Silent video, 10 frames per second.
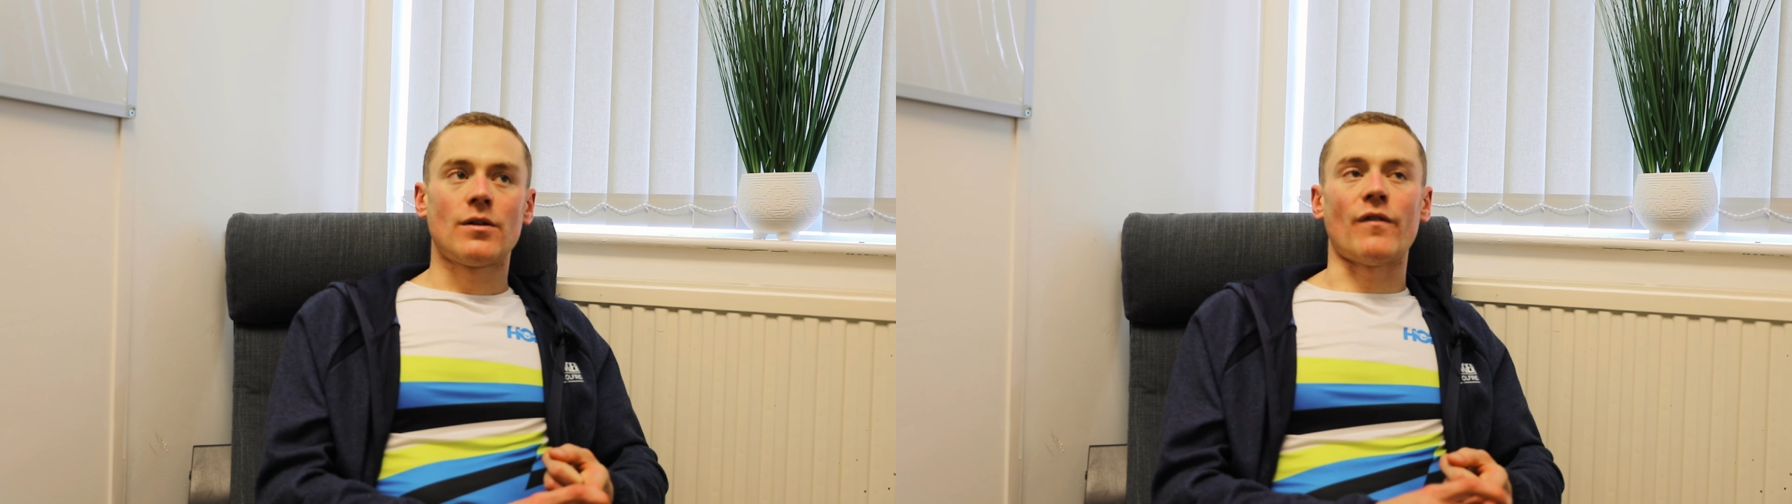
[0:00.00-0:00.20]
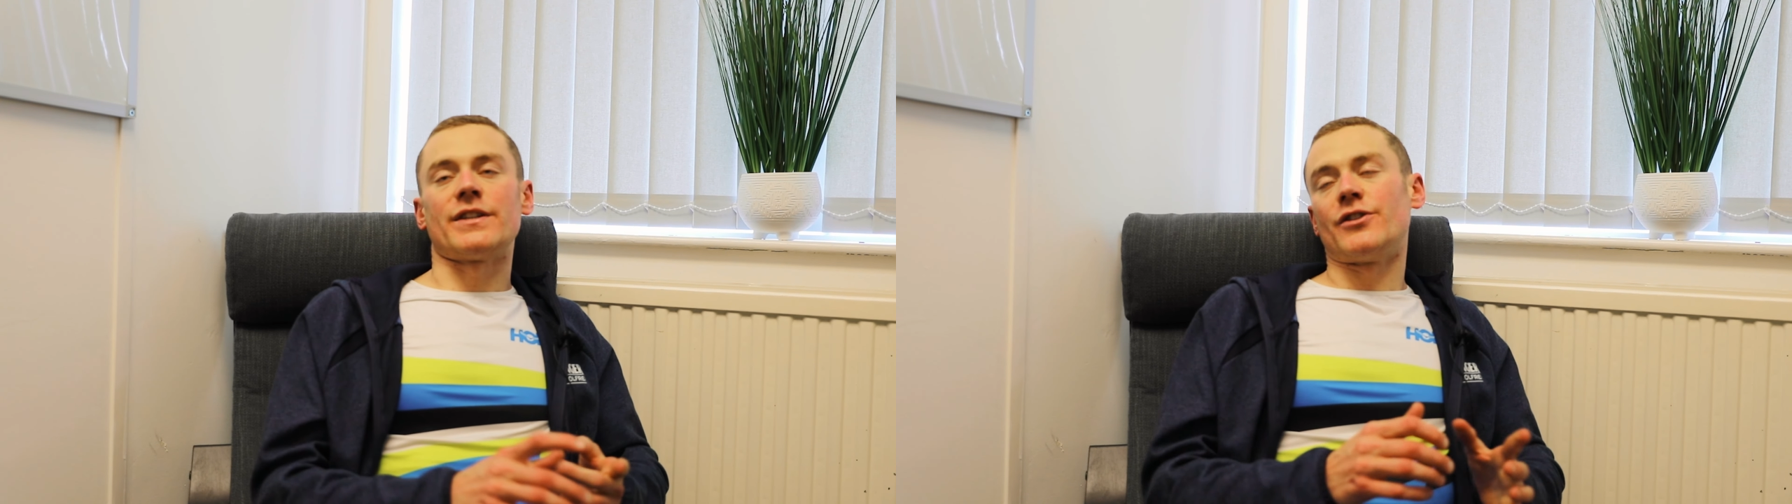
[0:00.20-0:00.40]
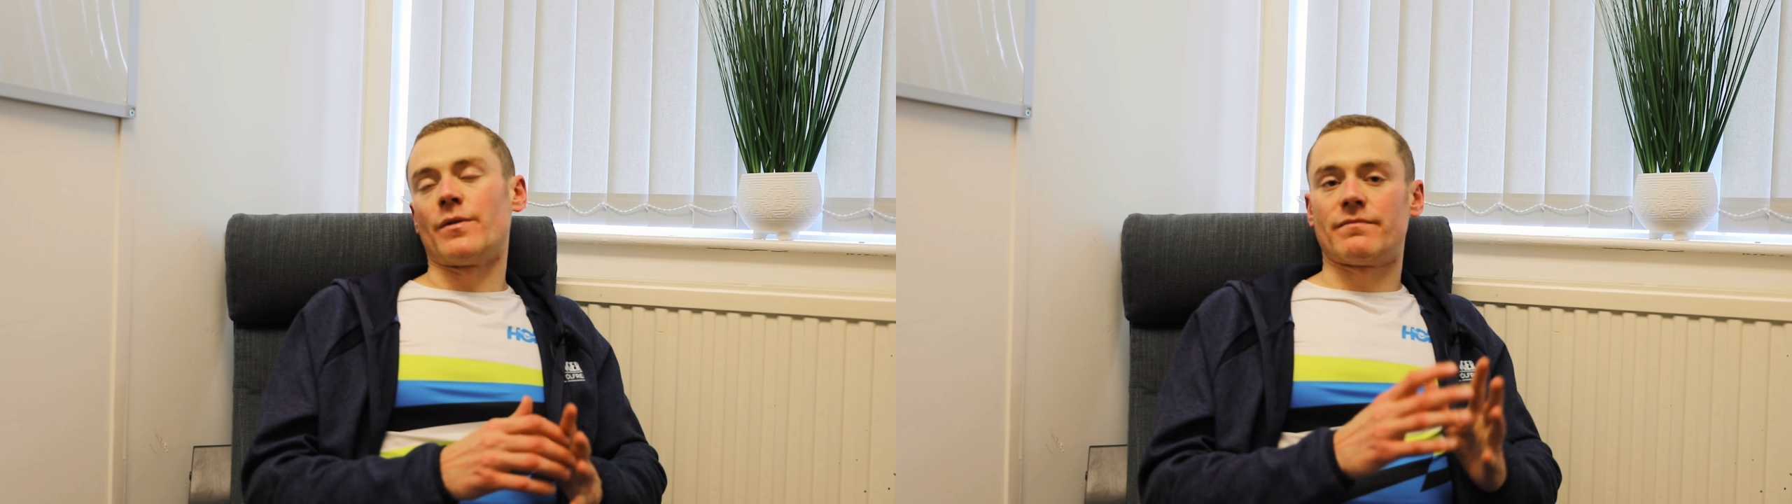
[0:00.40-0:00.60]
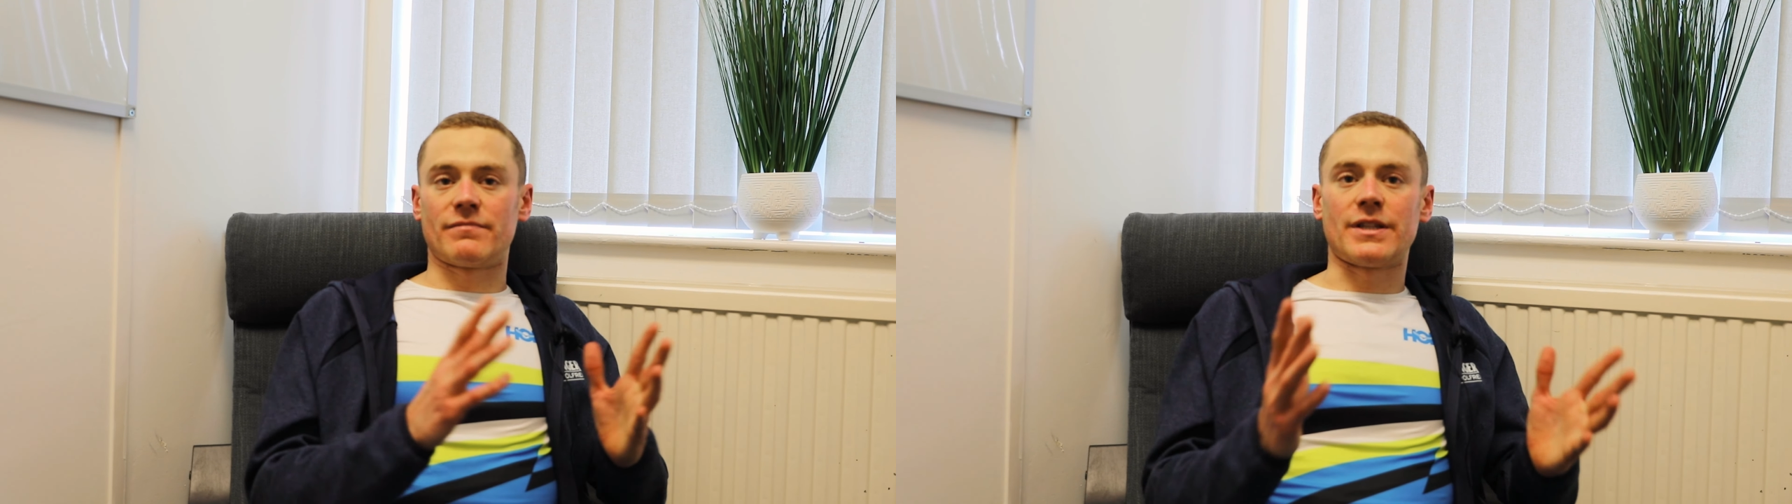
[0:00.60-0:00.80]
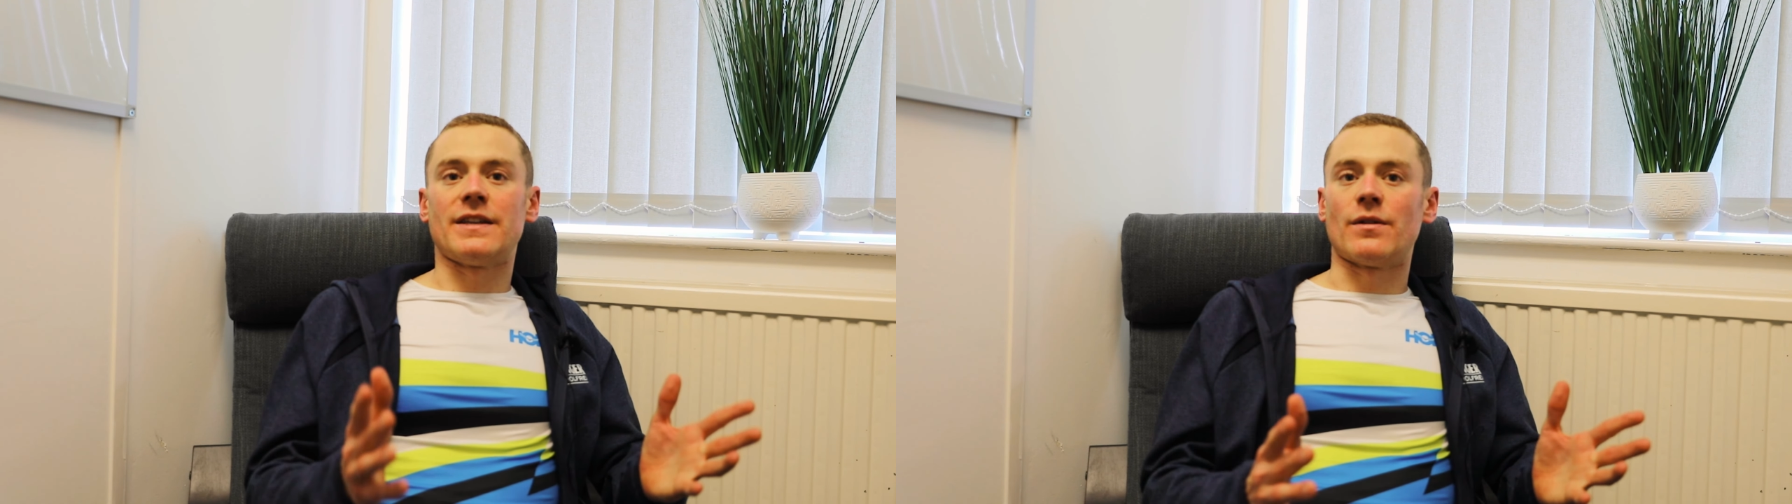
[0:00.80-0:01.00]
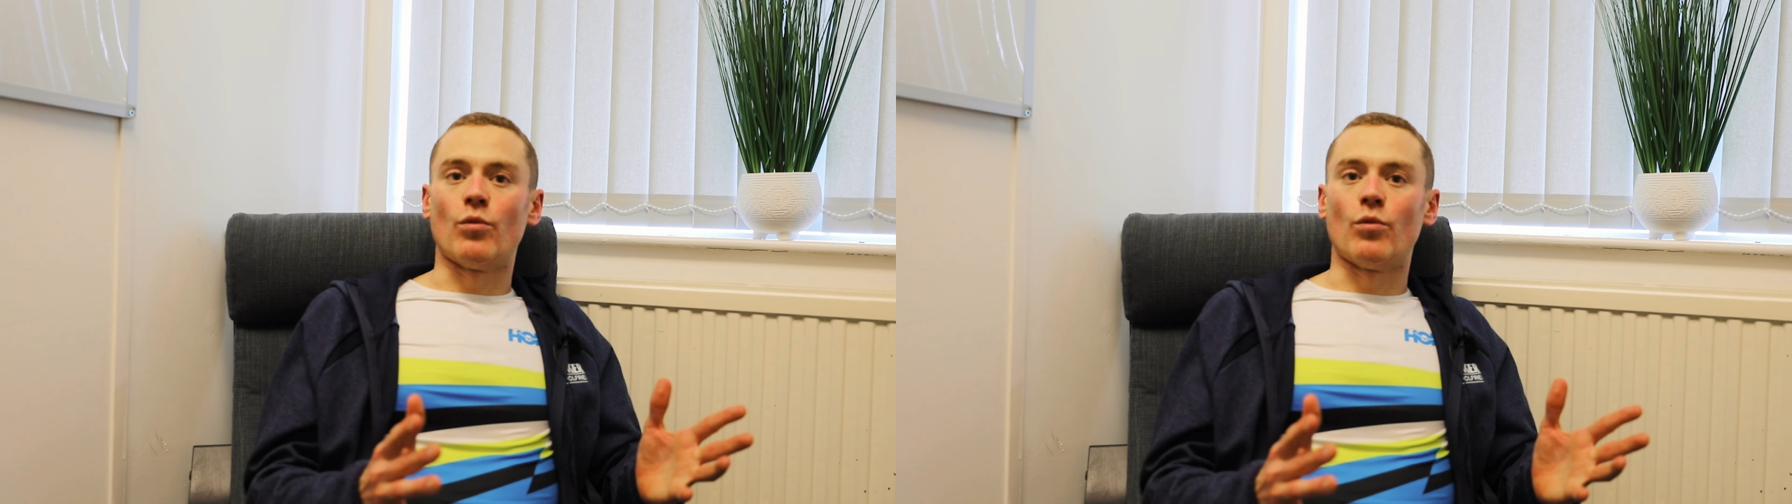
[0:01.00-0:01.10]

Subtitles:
obviously do a decent